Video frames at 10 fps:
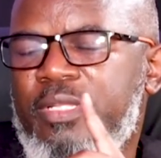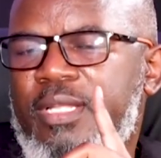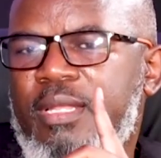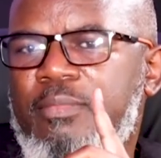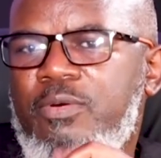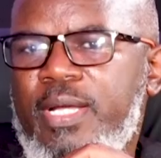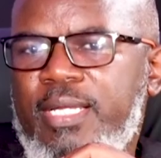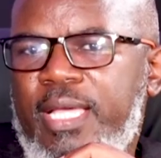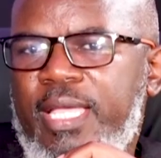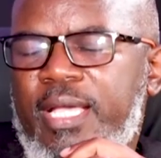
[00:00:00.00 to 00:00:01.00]
Number one,
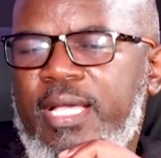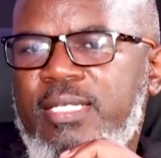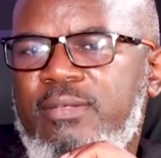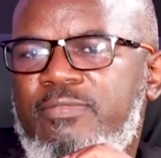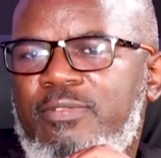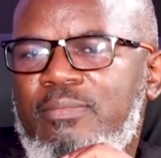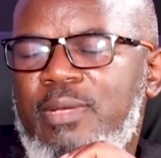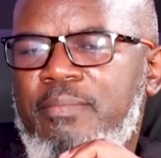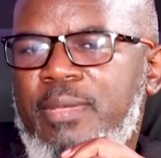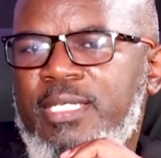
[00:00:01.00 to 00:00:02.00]
I heard it from my
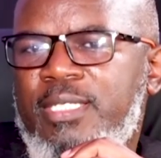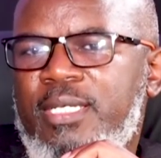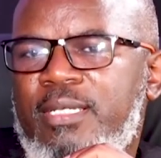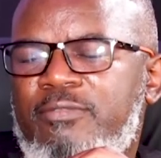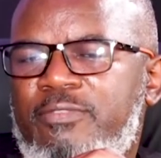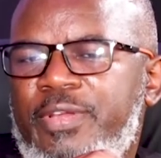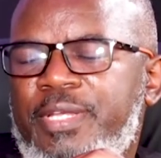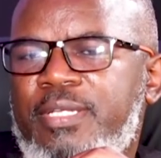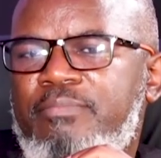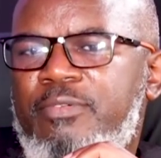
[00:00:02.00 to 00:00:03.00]
mentor and
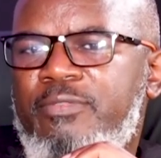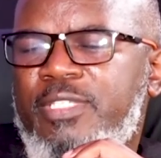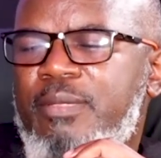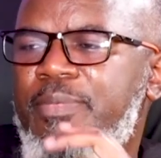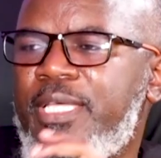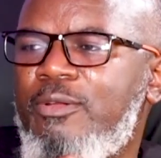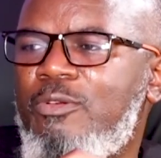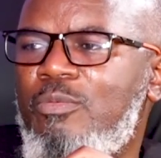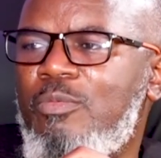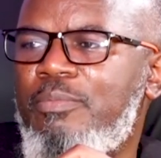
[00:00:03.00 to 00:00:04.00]
friend, Professor P.L.
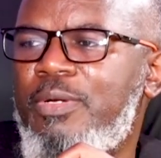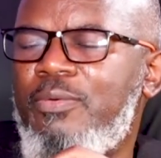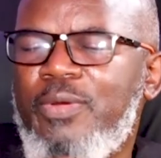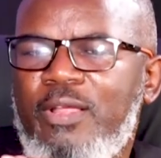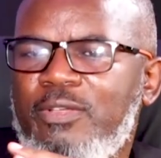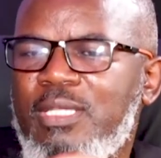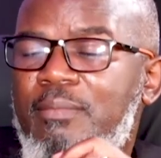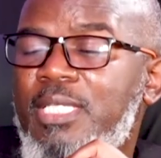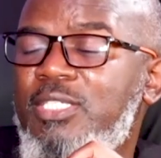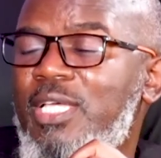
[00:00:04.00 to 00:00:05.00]
Lumumba, when I was a
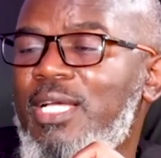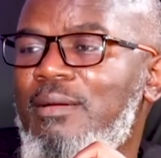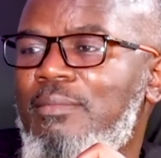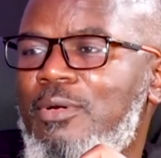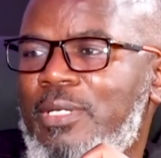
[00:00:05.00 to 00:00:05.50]
much younger boy